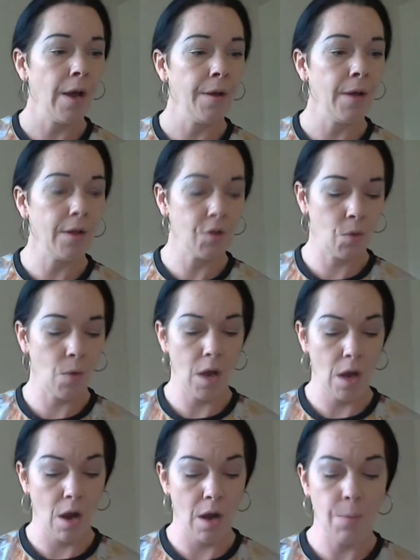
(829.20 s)
So
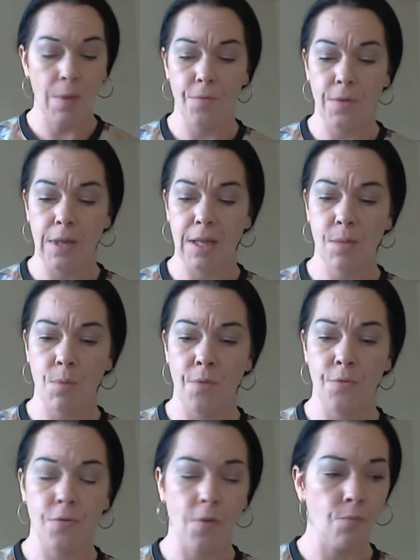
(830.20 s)
I went for this one
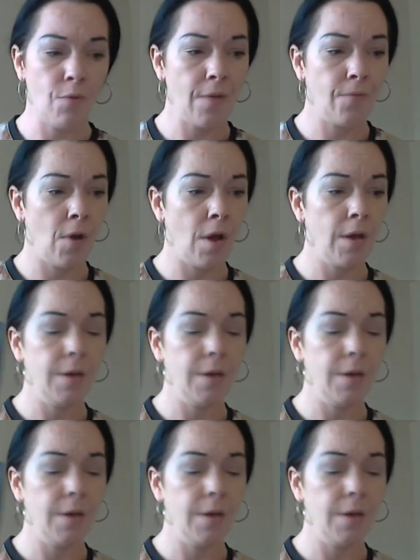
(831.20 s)
from Revlon.